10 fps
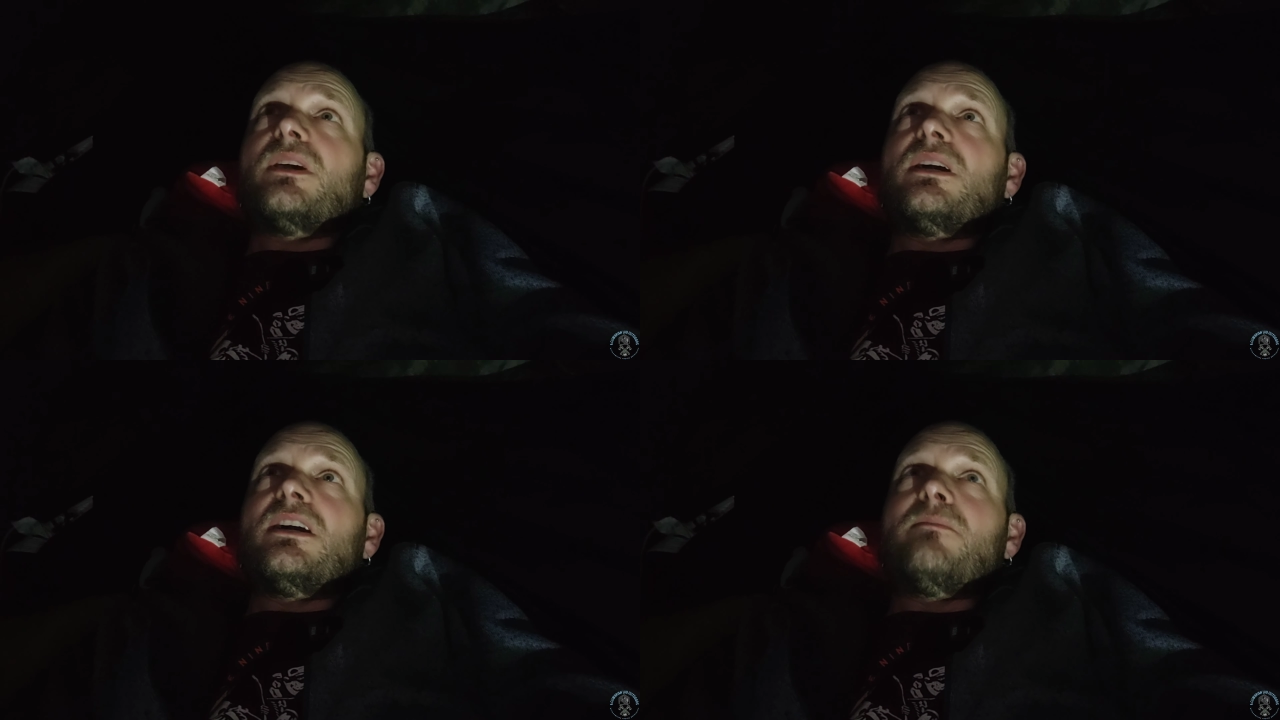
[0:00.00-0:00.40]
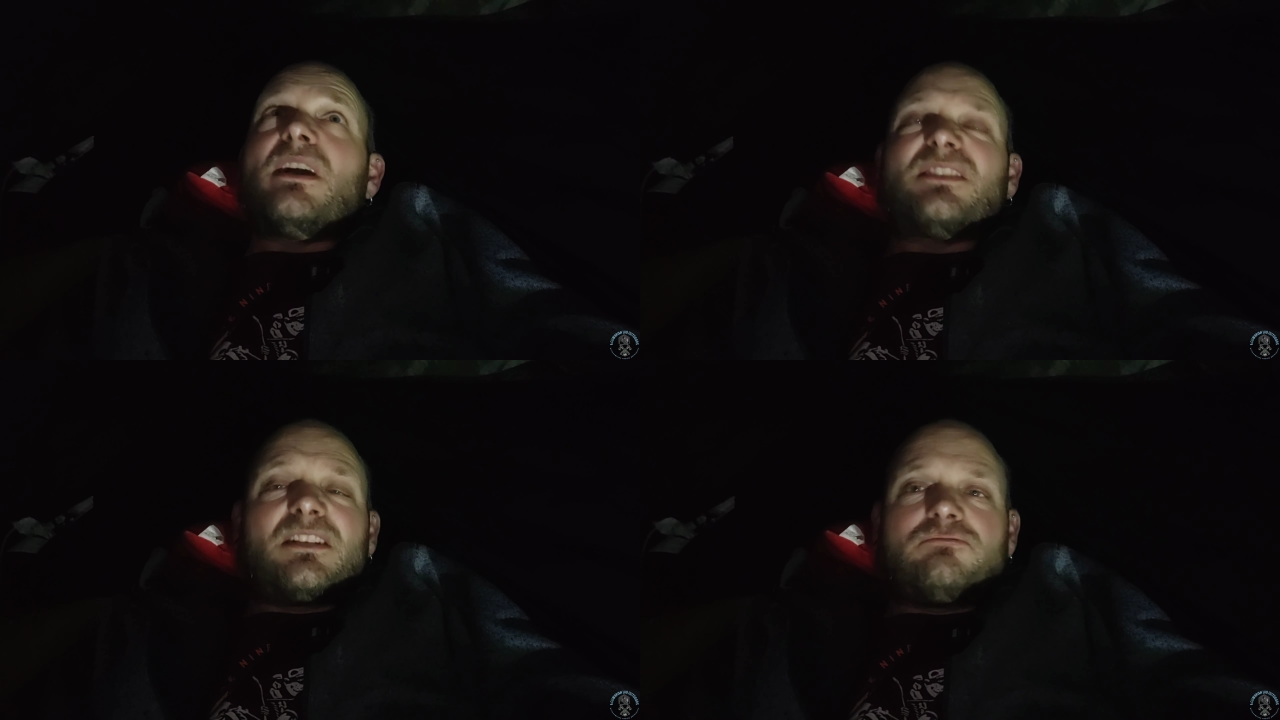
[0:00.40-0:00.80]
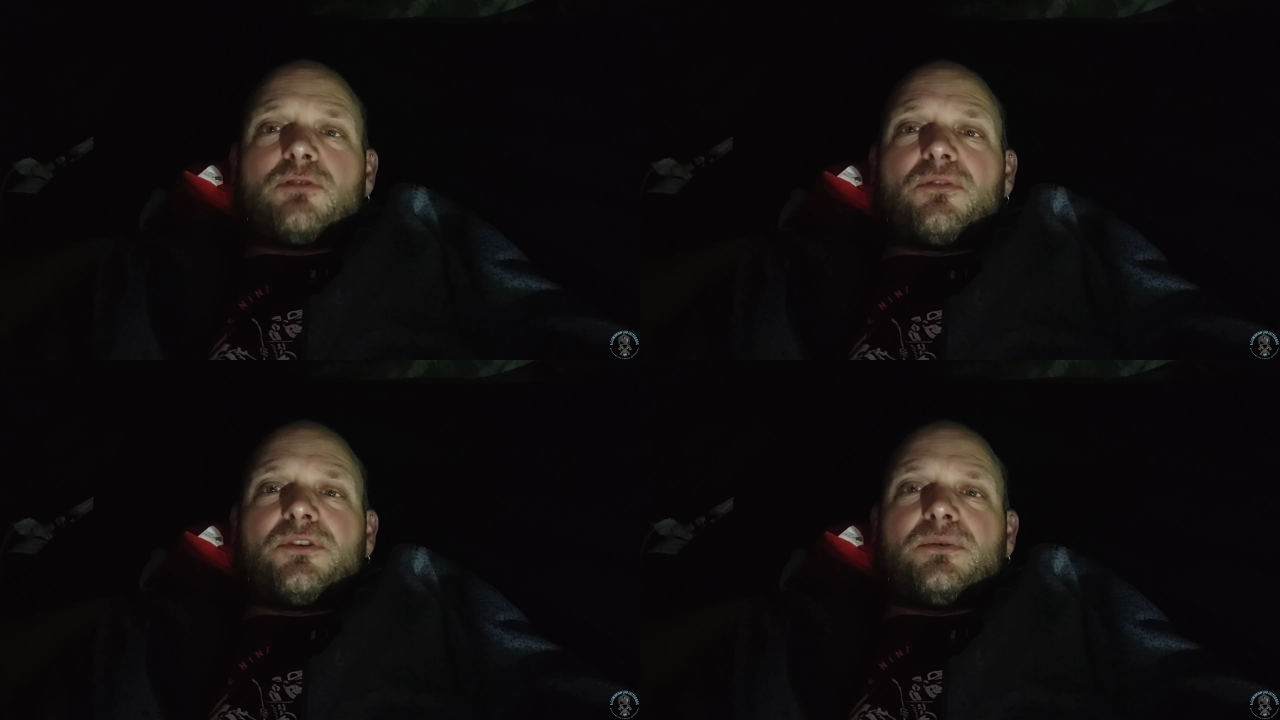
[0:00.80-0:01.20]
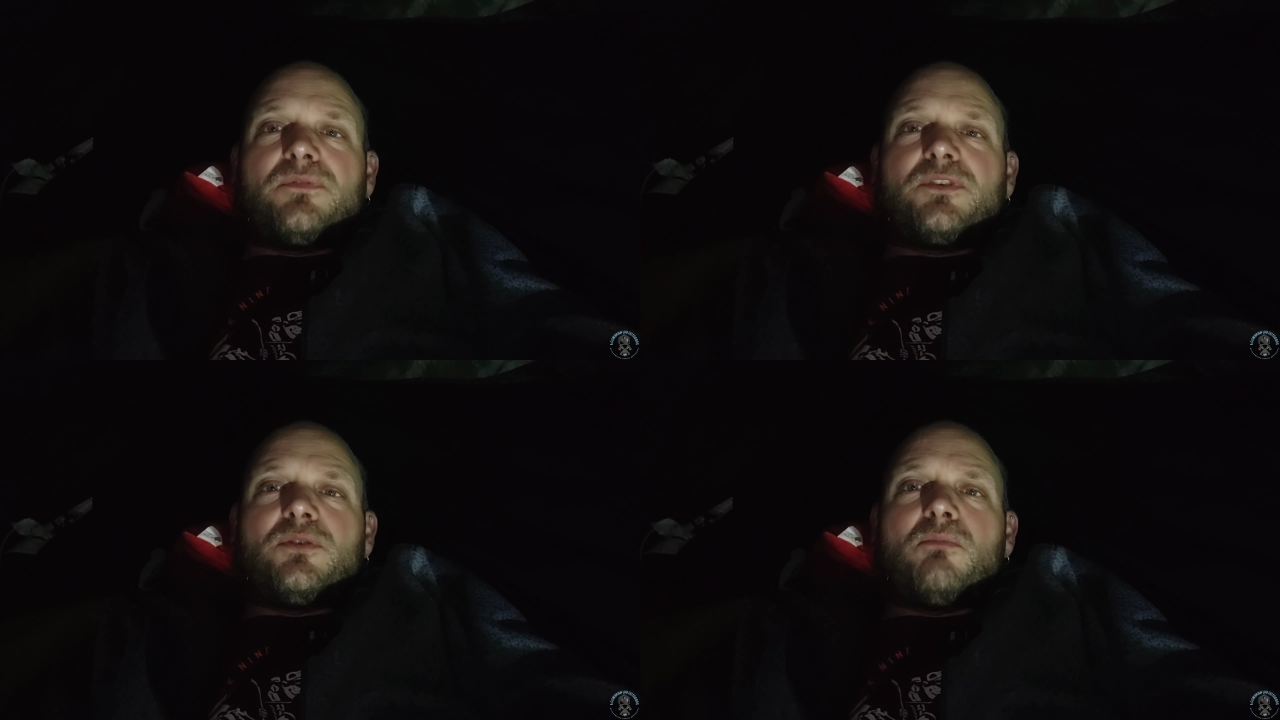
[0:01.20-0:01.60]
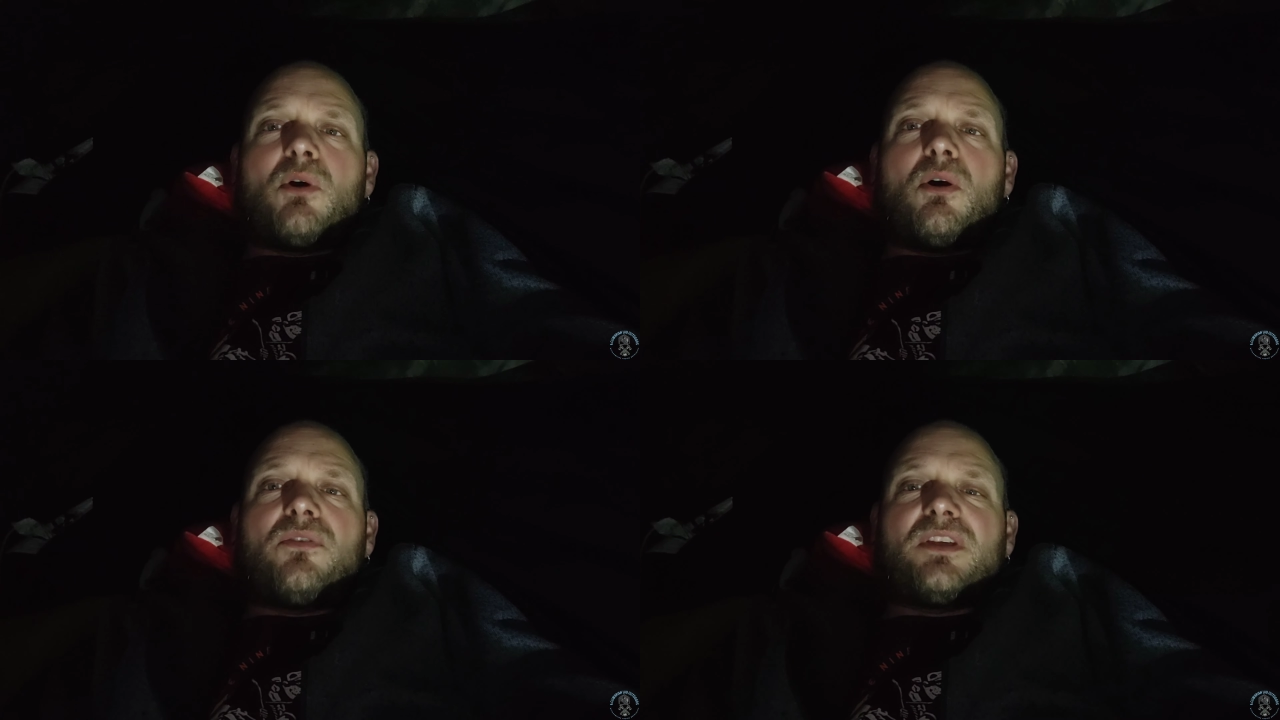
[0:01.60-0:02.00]
and then I'll run through a few
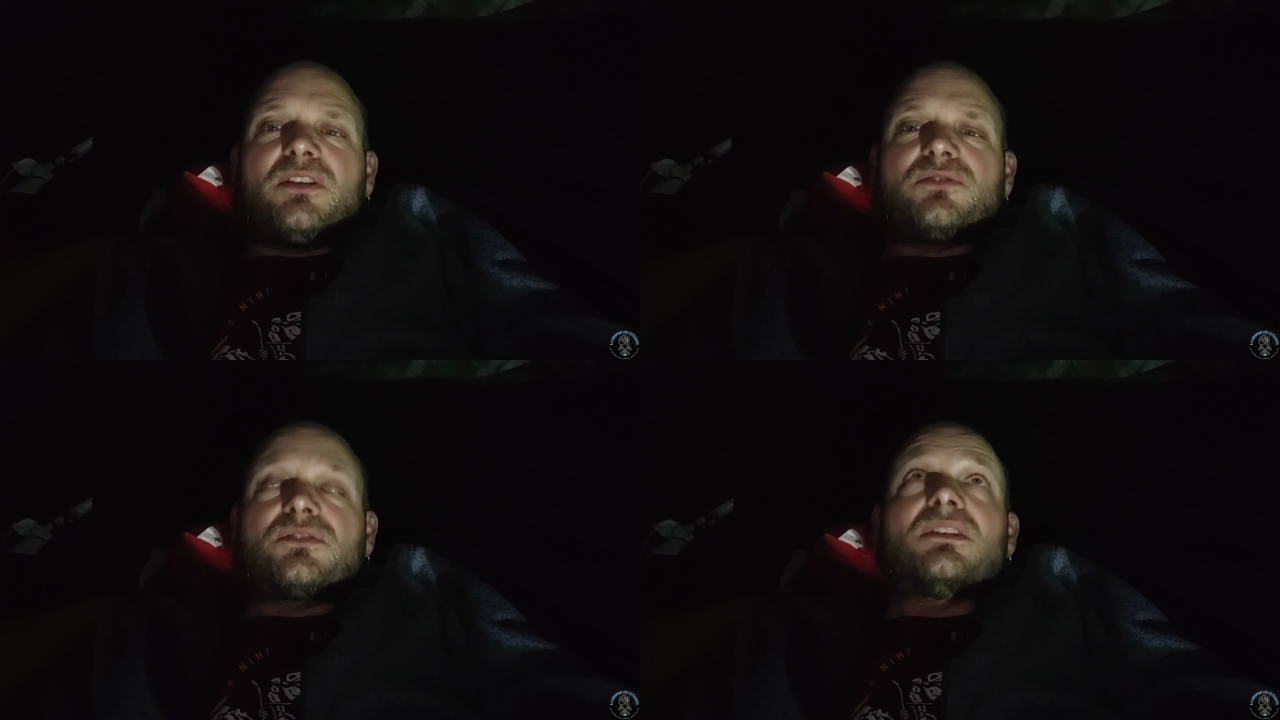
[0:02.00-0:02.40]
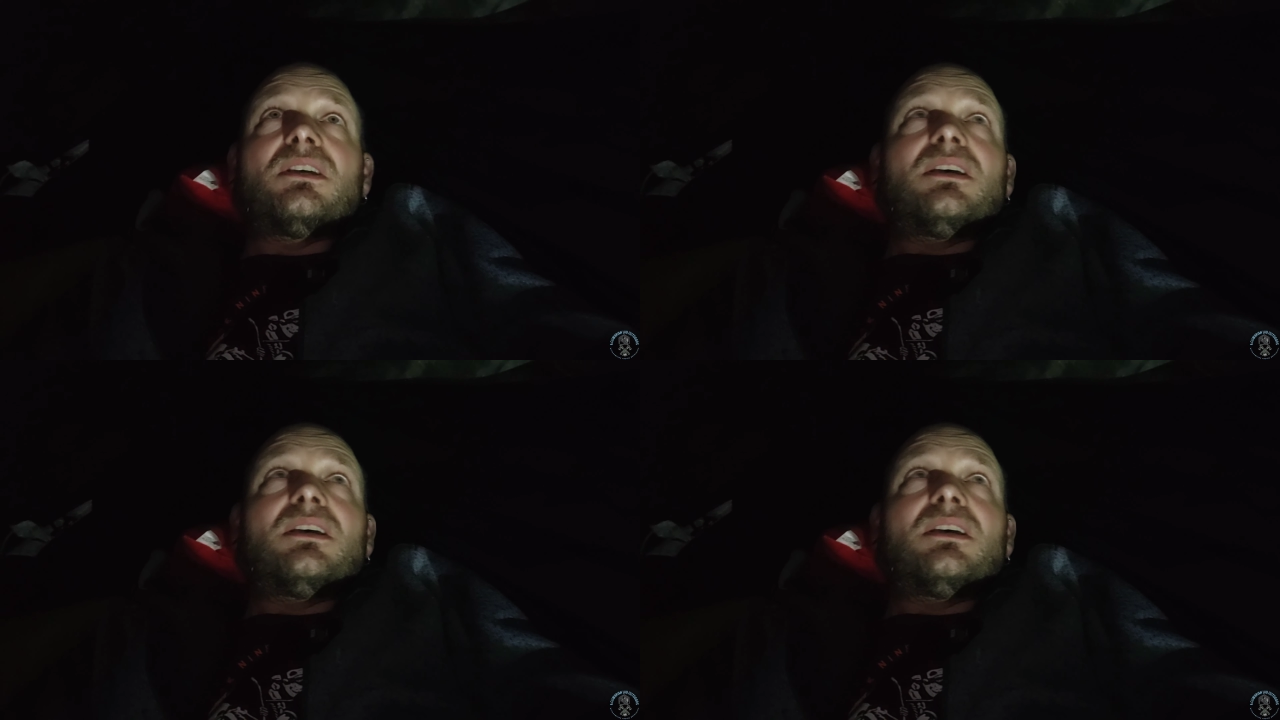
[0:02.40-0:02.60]
more things